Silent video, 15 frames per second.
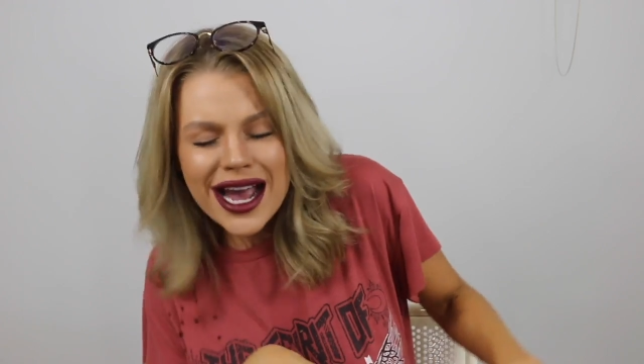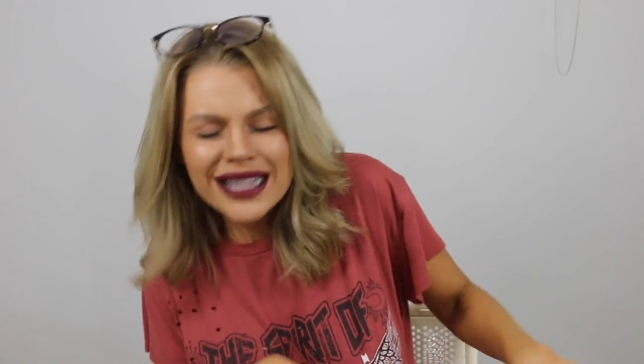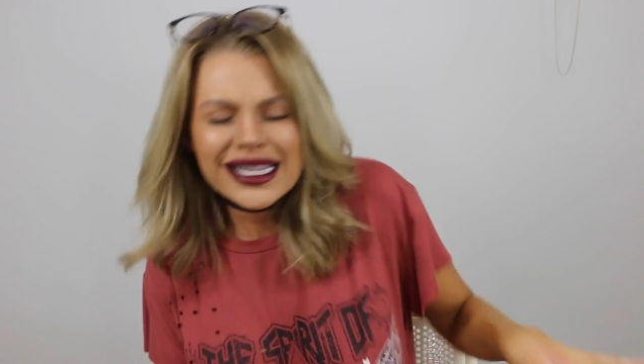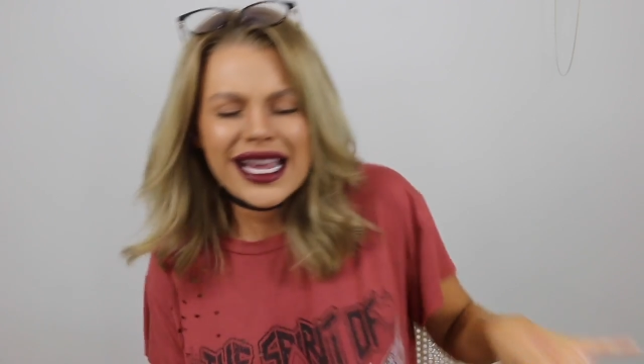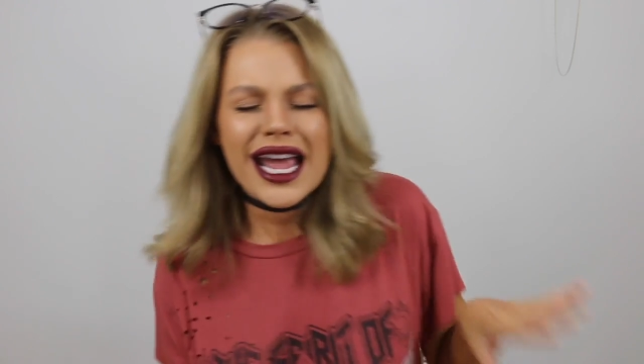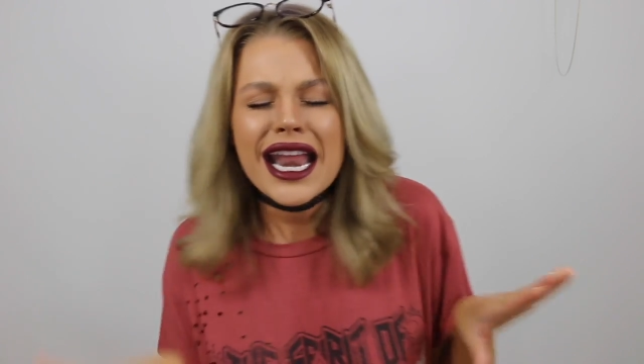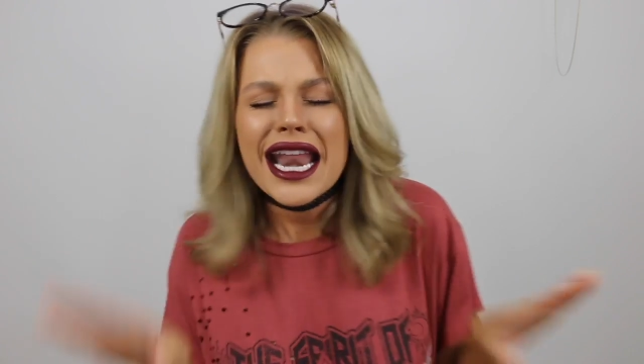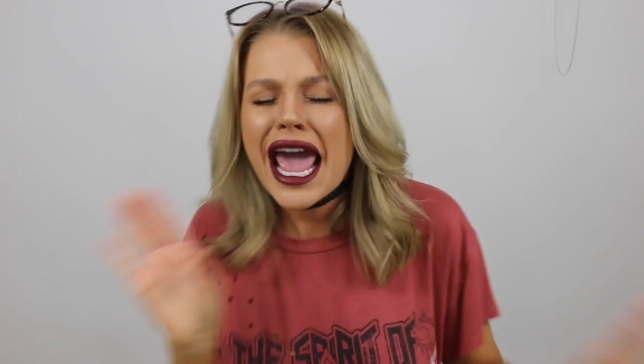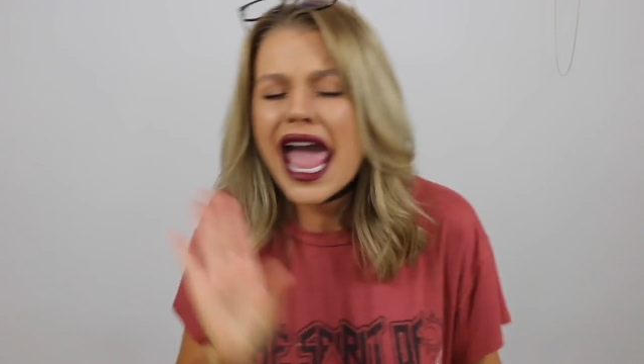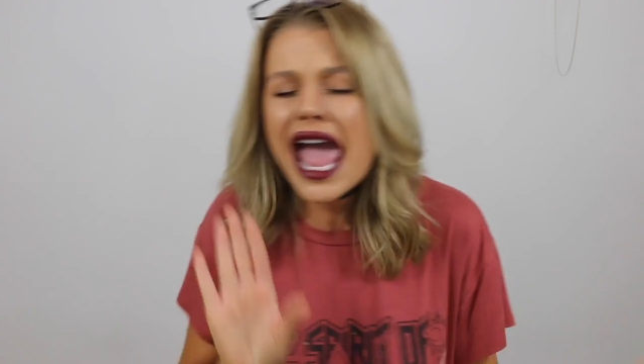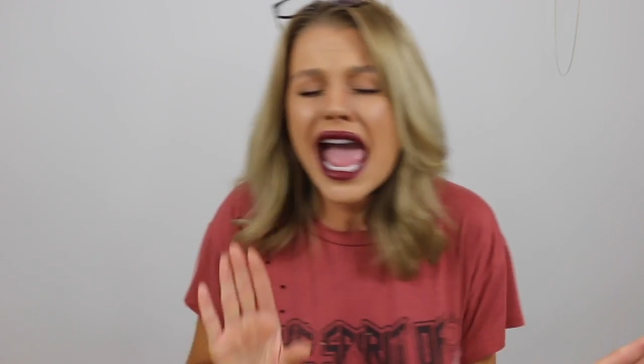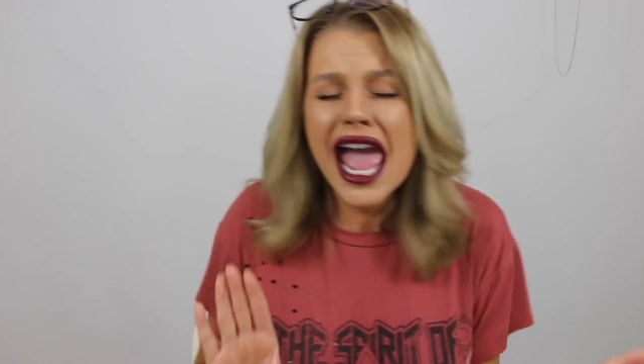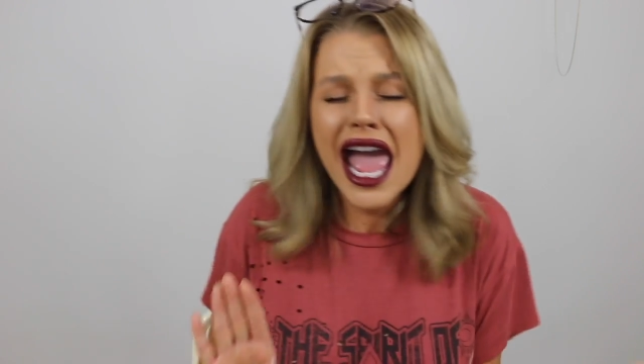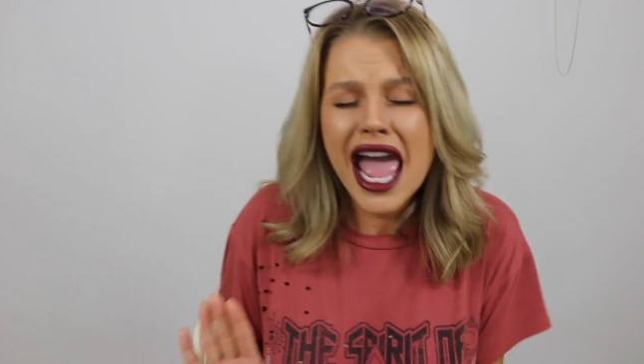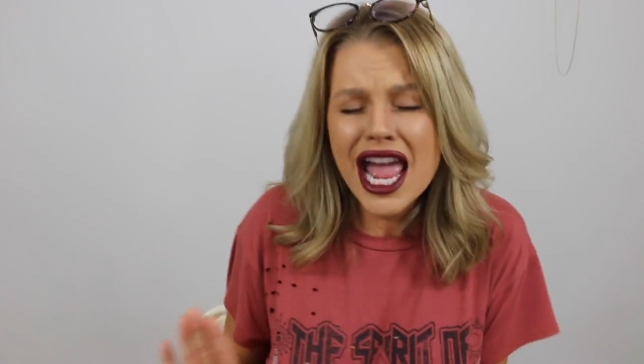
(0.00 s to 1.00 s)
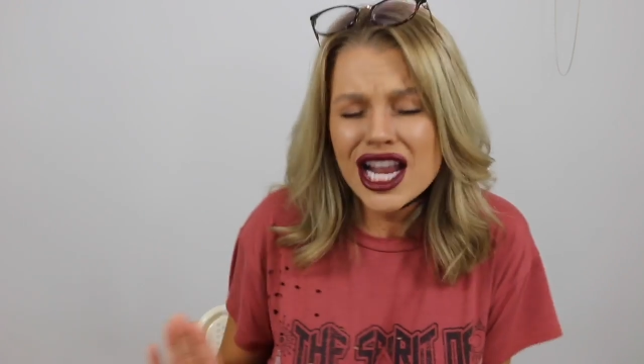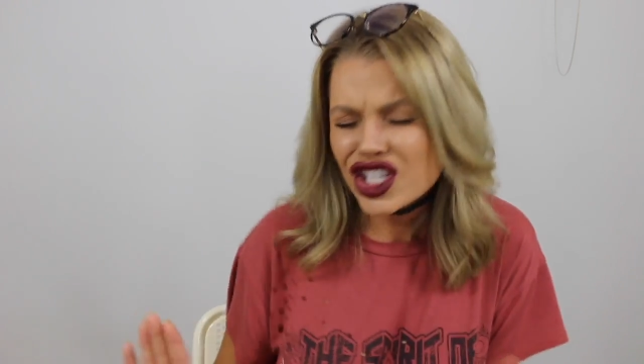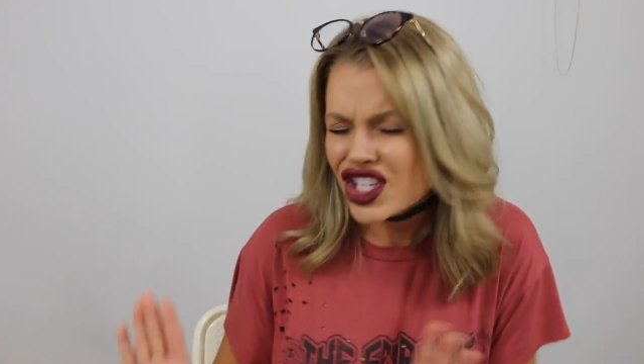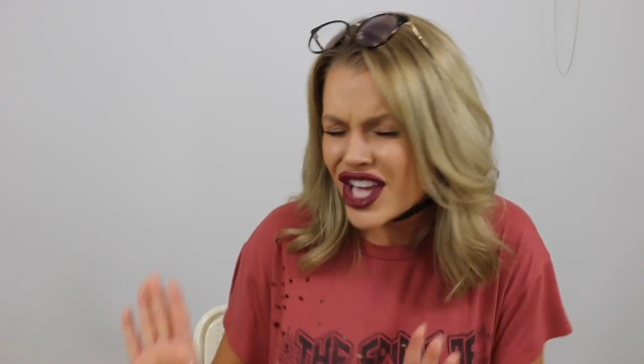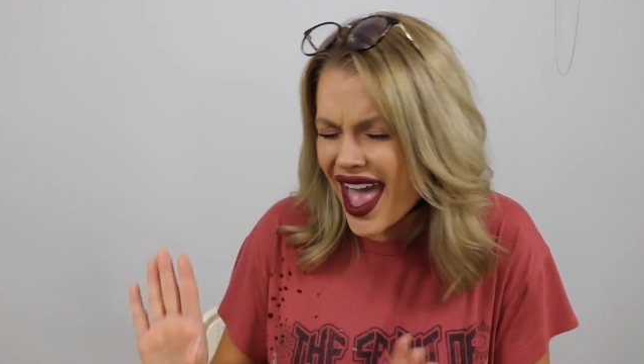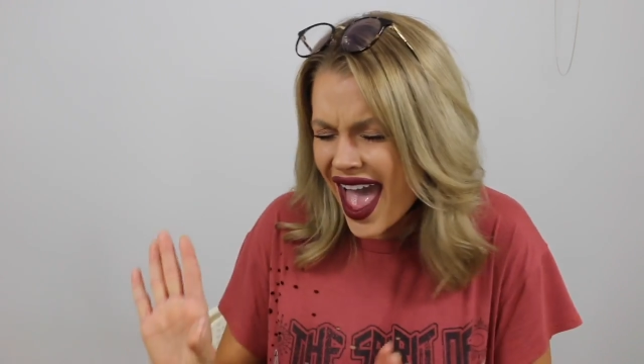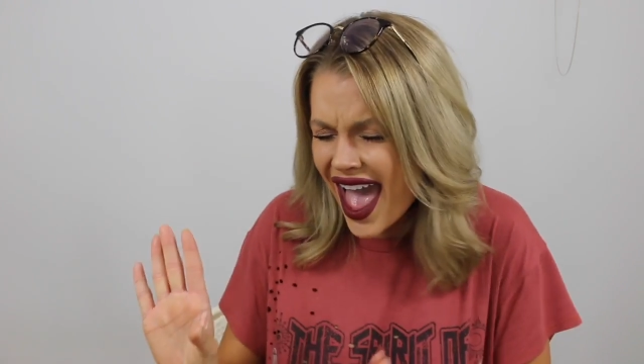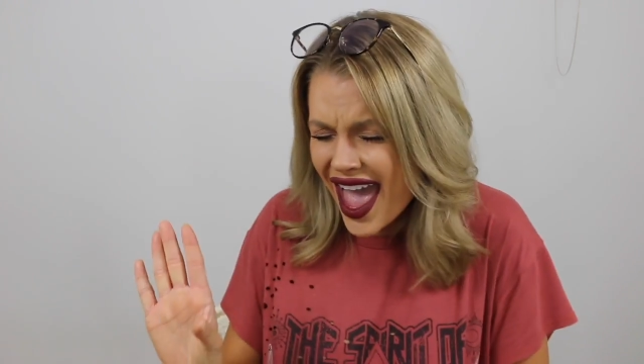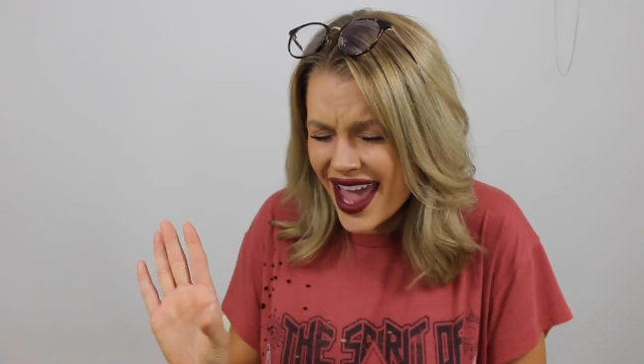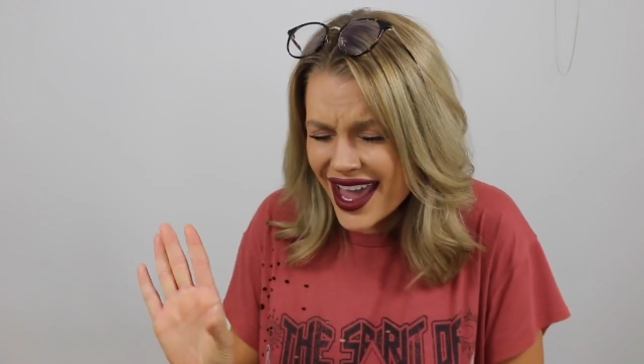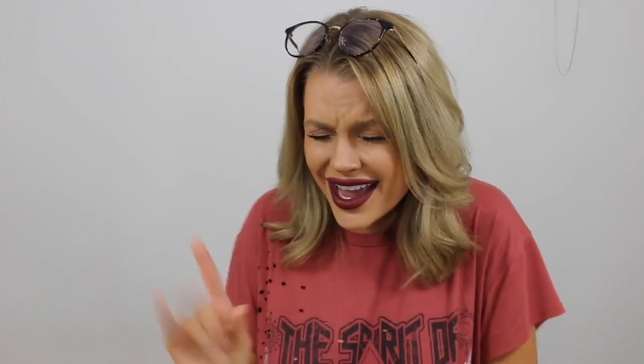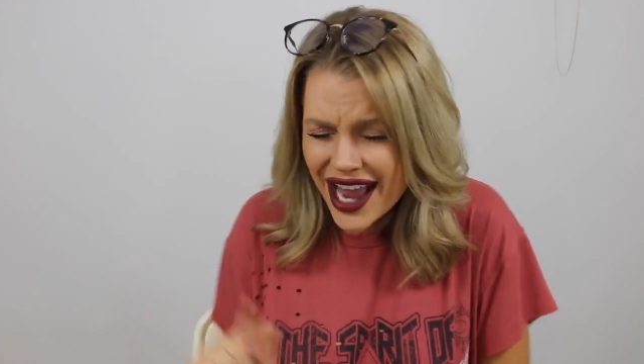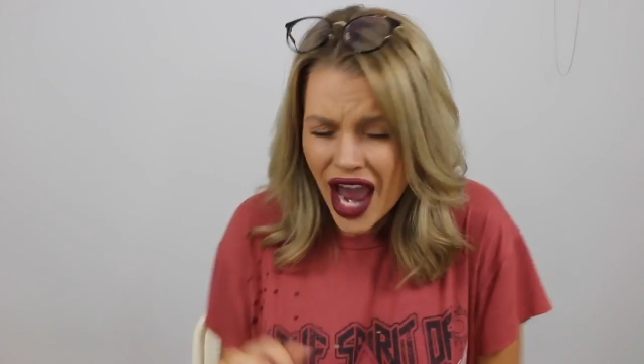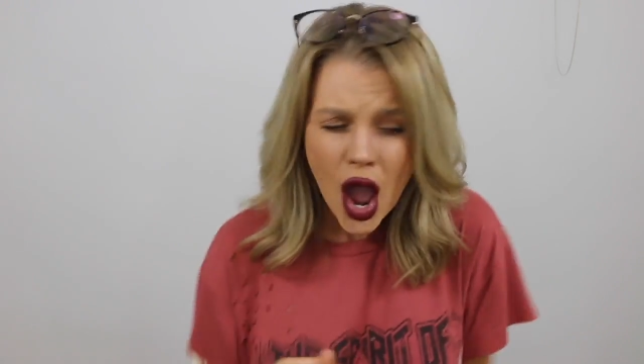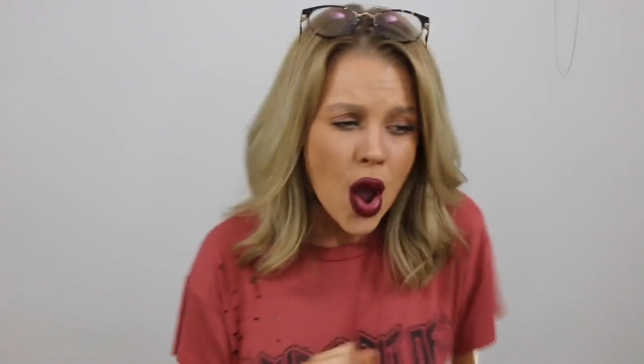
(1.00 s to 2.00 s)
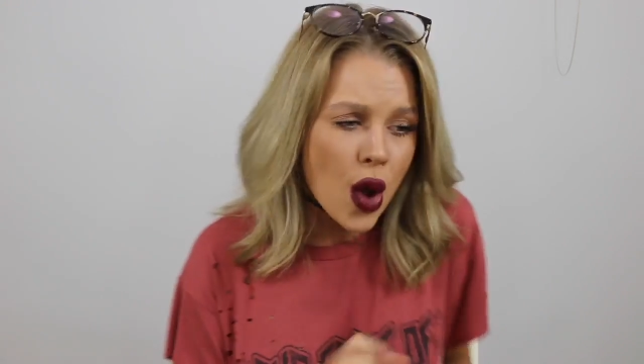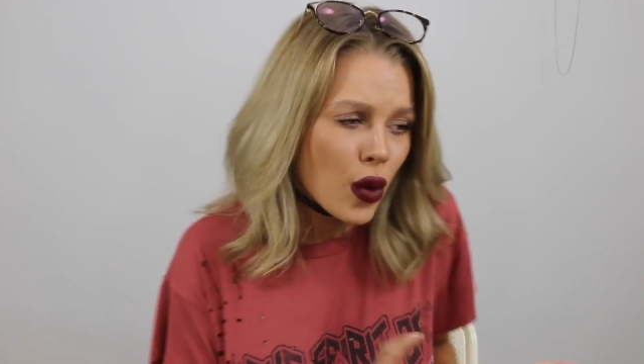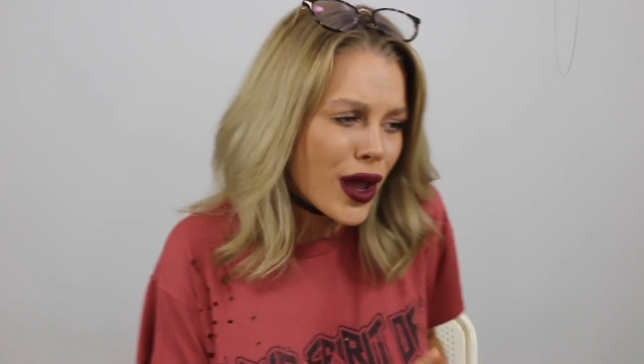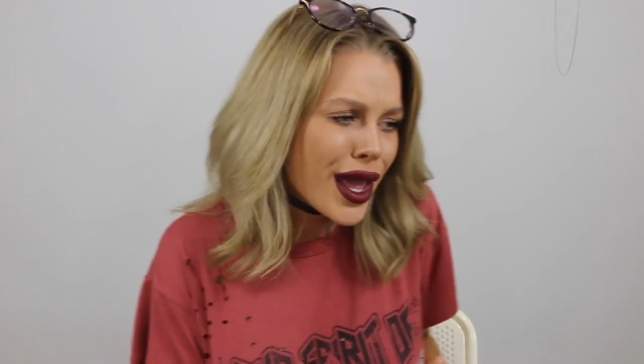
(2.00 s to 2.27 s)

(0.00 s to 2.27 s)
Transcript: I said, hashtag